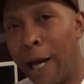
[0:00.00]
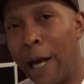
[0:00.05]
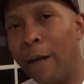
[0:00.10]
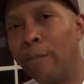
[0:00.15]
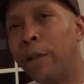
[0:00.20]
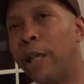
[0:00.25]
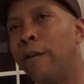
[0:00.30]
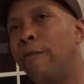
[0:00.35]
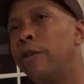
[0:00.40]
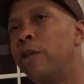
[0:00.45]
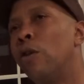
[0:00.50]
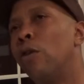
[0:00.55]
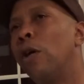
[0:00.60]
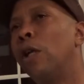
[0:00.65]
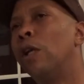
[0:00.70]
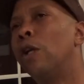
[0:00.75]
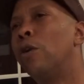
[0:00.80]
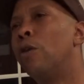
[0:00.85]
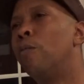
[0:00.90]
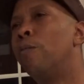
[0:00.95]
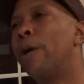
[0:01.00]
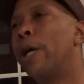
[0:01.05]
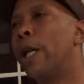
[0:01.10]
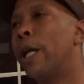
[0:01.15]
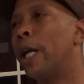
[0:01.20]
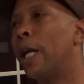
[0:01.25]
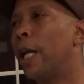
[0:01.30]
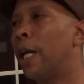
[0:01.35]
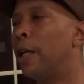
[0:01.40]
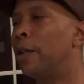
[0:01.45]
I'm giving you a little bit
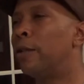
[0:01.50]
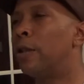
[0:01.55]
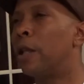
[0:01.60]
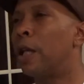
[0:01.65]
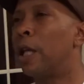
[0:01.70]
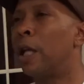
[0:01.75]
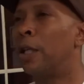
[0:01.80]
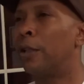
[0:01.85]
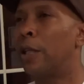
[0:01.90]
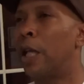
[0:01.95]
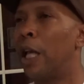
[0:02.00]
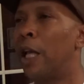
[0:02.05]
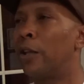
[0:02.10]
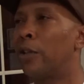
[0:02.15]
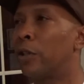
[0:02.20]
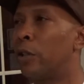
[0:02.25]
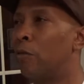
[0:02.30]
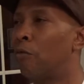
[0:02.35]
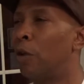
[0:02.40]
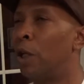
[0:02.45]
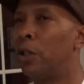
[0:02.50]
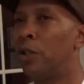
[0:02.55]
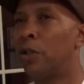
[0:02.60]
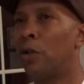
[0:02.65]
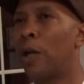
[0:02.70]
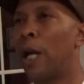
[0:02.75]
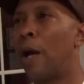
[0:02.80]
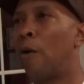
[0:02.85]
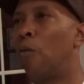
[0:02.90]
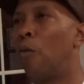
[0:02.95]
of his history
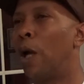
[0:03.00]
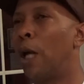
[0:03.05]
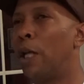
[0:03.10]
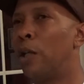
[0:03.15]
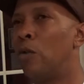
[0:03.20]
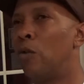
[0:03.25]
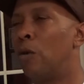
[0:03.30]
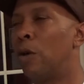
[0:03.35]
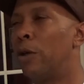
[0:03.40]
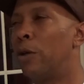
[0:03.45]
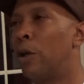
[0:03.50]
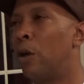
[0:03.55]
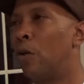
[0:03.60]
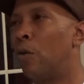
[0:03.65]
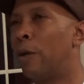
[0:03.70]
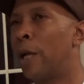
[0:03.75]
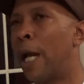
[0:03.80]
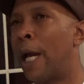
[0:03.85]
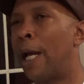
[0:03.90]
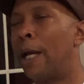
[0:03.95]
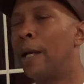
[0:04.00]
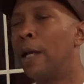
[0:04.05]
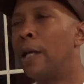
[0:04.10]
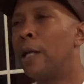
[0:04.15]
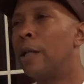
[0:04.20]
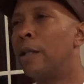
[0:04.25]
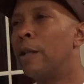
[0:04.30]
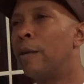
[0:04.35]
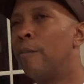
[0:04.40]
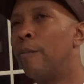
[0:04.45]
so that way you'll know that
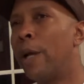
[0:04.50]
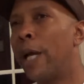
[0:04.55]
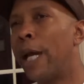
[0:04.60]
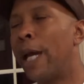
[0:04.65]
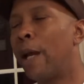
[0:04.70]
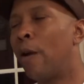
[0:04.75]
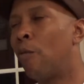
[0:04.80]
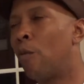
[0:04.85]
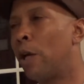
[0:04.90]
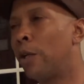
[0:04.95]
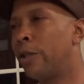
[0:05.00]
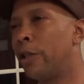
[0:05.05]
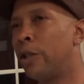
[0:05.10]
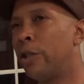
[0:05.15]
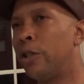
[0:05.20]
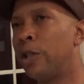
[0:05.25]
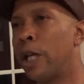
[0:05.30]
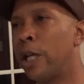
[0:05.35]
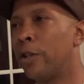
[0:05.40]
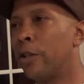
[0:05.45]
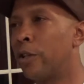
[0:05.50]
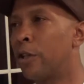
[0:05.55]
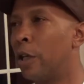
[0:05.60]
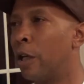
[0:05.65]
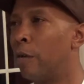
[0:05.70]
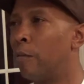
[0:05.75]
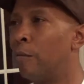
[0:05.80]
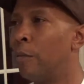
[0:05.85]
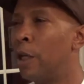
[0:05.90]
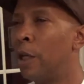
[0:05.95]
the man wasn't just
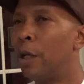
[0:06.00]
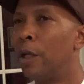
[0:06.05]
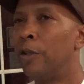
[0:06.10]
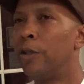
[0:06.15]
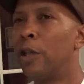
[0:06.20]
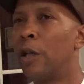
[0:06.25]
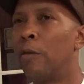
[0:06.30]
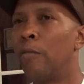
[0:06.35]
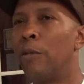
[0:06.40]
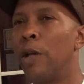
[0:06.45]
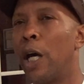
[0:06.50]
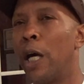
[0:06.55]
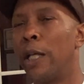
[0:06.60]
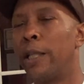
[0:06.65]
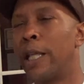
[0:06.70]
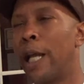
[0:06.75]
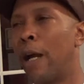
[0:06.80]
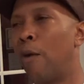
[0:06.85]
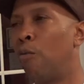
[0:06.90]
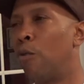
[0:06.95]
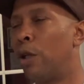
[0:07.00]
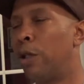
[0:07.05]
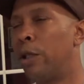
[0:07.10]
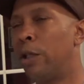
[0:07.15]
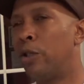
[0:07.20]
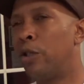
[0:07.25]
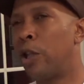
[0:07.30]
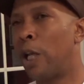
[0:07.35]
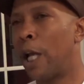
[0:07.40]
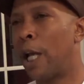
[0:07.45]
some nut that went
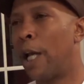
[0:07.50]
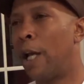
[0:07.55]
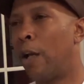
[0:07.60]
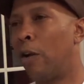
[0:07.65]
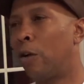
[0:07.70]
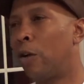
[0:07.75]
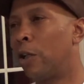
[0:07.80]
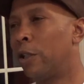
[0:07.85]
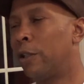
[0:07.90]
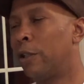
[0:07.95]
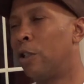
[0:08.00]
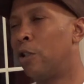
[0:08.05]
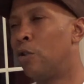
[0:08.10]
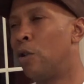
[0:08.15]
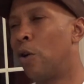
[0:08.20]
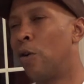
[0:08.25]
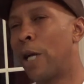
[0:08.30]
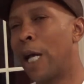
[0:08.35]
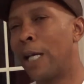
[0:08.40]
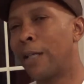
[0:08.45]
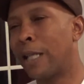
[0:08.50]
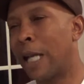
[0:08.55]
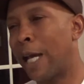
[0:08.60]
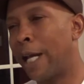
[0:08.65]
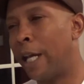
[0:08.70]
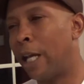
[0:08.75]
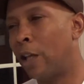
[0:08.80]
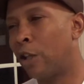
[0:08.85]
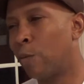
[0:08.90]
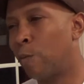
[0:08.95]
to jail, because you know that's how
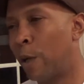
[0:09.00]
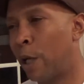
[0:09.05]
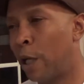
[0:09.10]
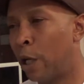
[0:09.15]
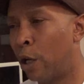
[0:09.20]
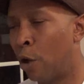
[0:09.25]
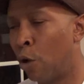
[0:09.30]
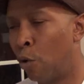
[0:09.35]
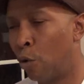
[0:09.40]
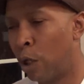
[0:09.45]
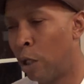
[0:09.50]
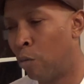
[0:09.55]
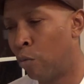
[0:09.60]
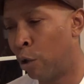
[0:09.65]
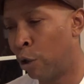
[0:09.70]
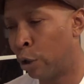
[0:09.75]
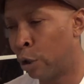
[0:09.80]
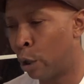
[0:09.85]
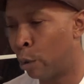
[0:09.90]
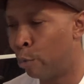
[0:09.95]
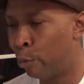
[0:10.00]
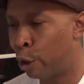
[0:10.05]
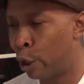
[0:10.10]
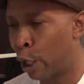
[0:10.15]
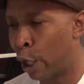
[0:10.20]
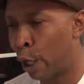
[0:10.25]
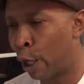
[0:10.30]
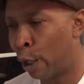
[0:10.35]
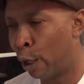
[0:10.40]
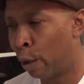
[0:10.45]
they spin it. Oh, he was some
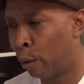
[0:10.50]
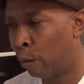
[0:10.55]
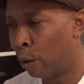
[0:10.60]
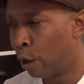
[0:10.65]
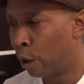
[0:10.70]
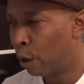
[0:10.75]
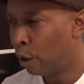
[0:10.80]
jail